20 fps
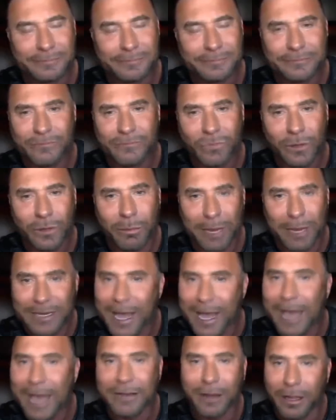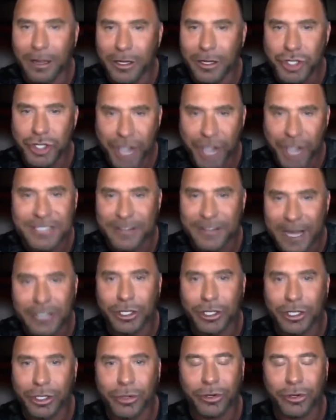My dad chased that
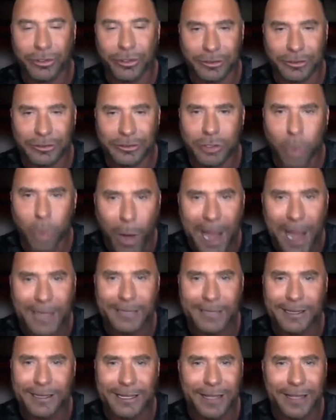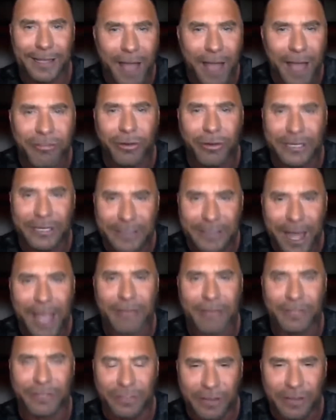dude quietly every day of
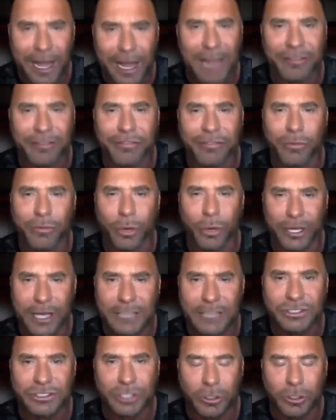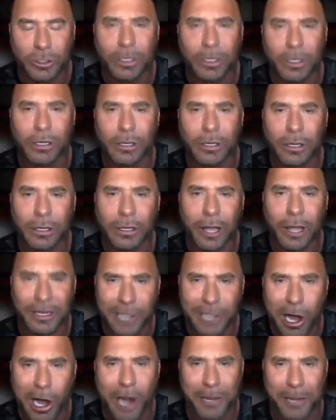his life when he got sober and
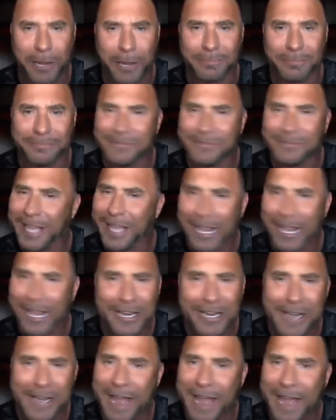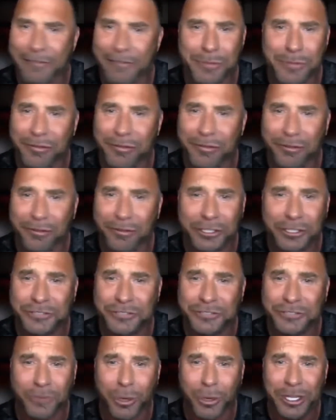caught him. He didn't have him the first 40
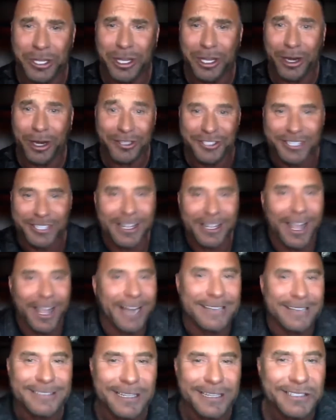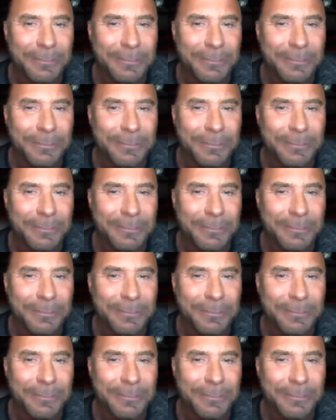years, and it doesn't matter.